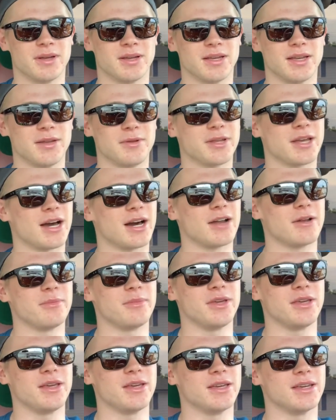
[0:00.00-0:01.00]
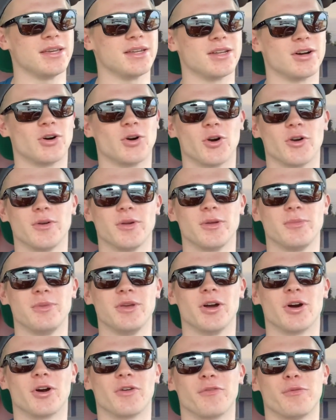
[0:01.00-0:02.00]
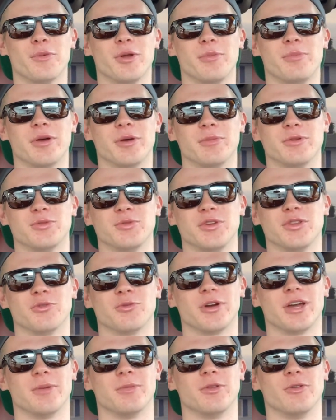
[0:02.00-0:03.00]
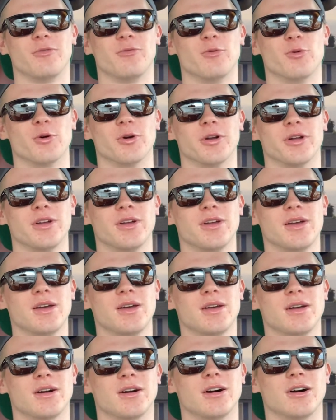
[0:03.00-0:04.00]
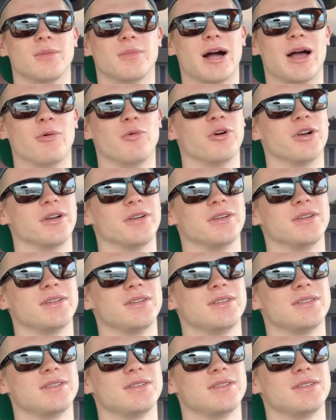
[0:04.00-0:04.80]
it'd kind of be it'd be hard for me to pick between the Ram and the Ford. I wouldn't